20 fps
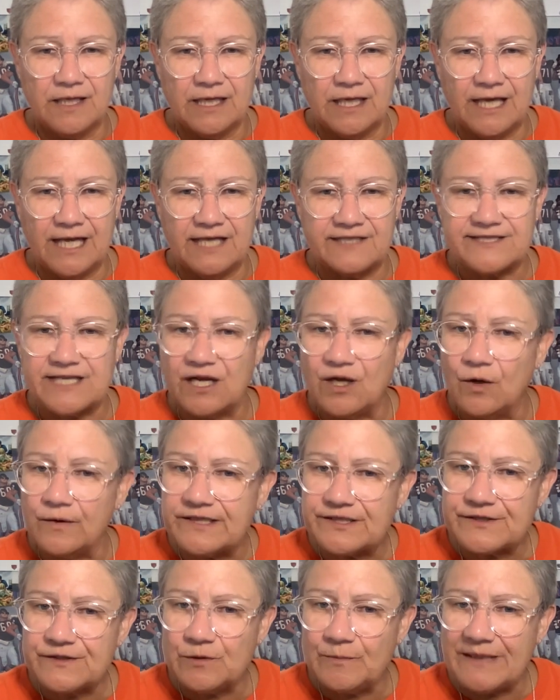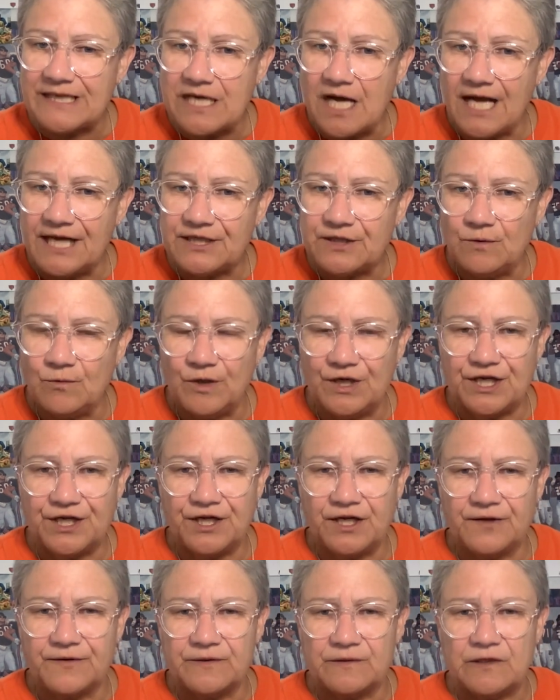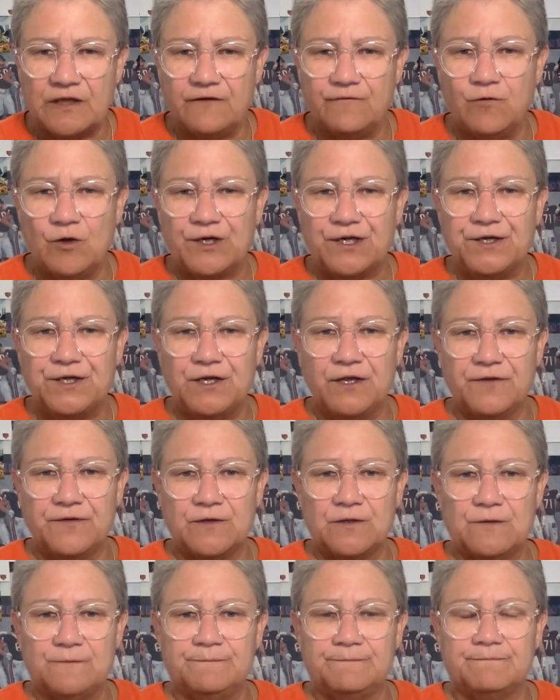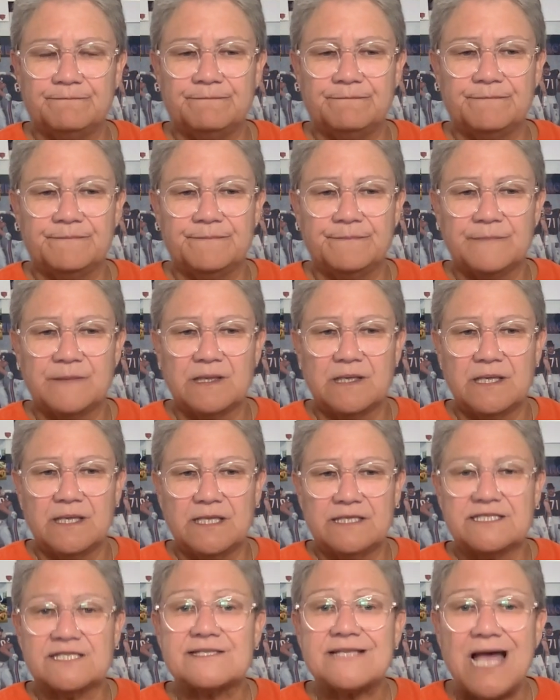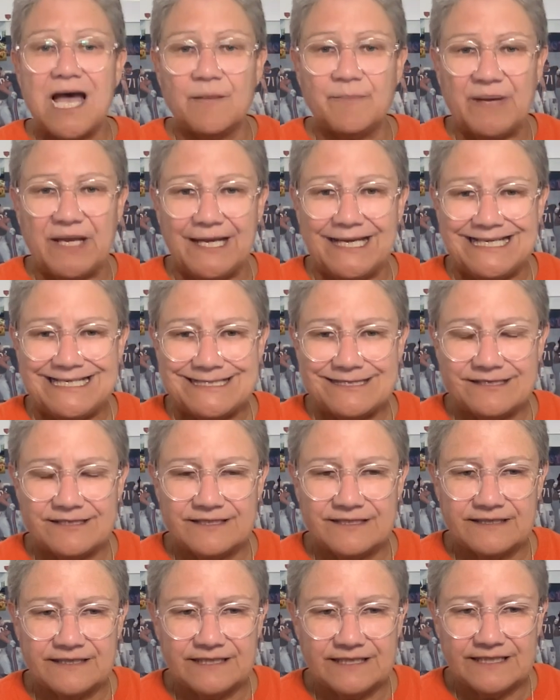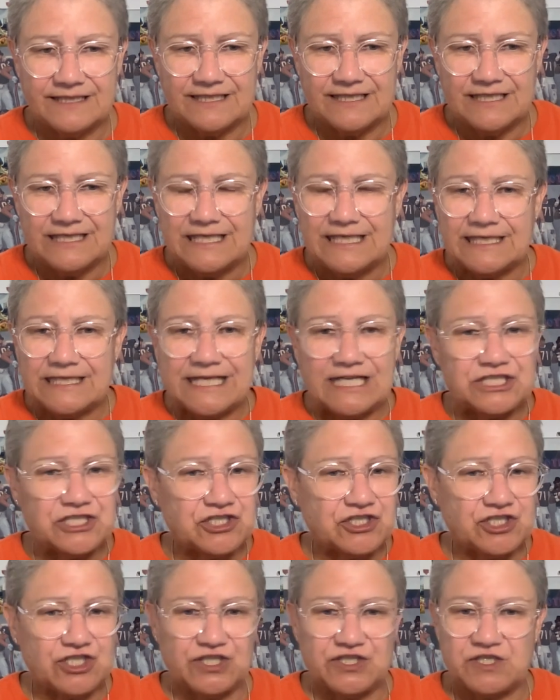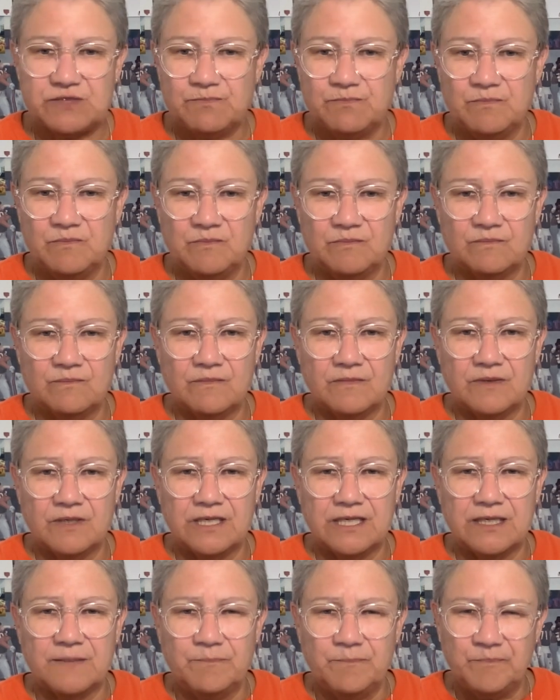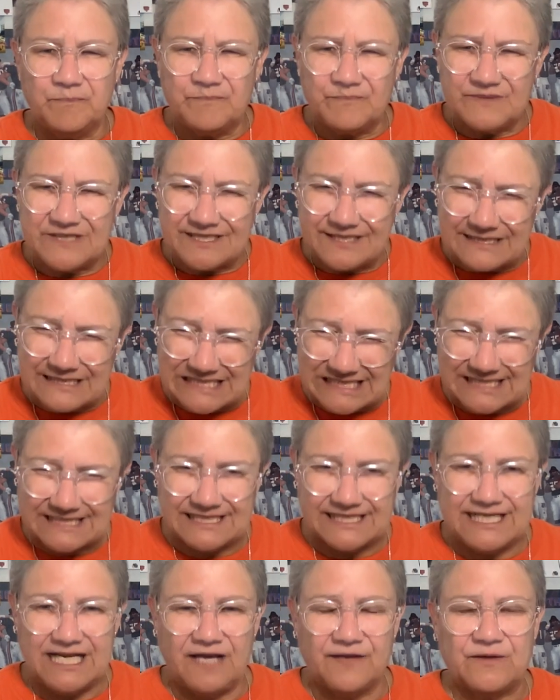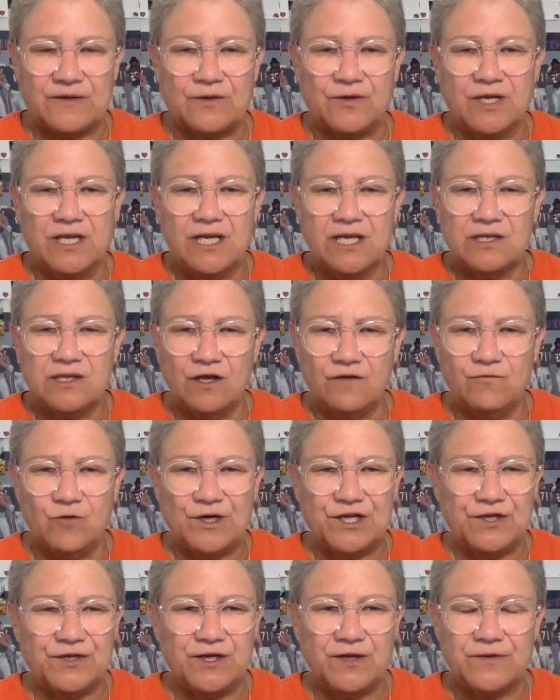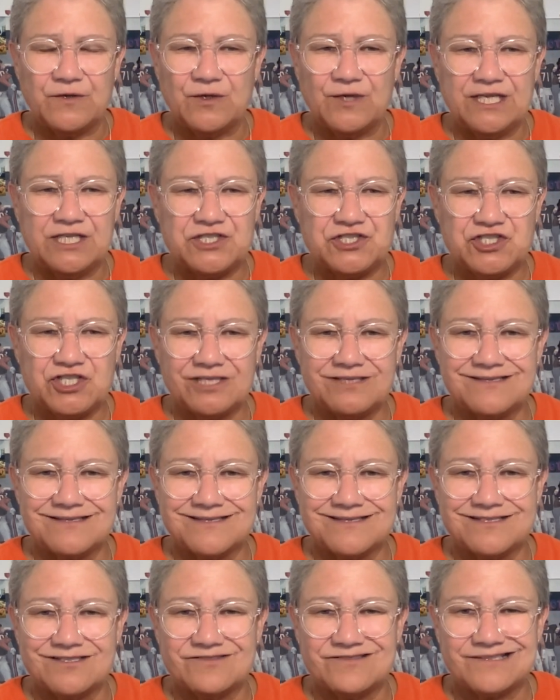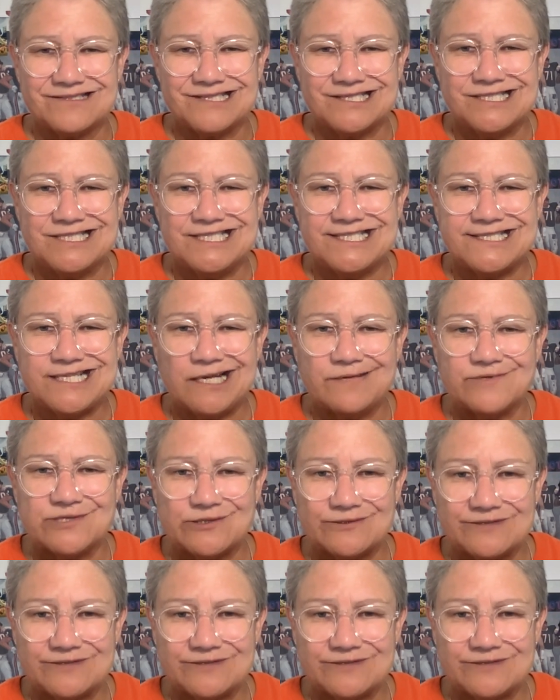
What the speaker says: as I always do, be kind to one another, love one another, stop hate. Let's just stick together, love one another. It's just these times are